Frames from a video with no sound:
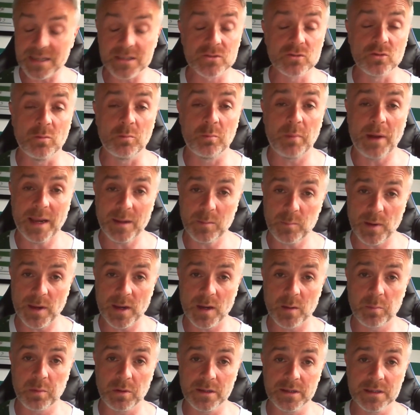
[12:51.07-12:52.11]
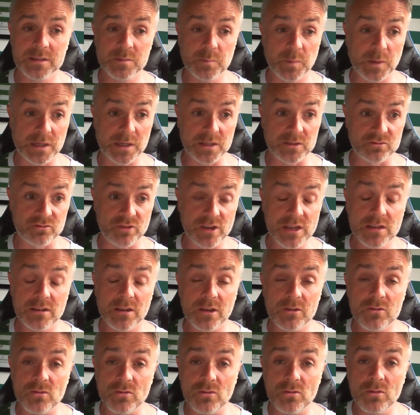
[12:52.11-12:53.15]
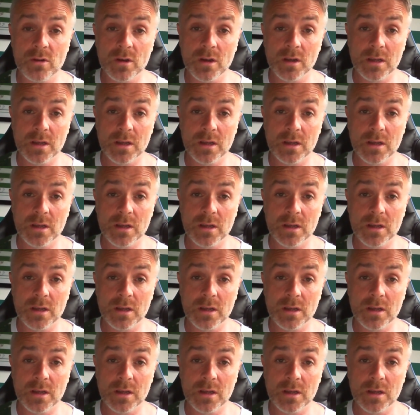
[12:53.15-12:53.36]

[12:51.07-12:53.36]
us go and buy better players, because right now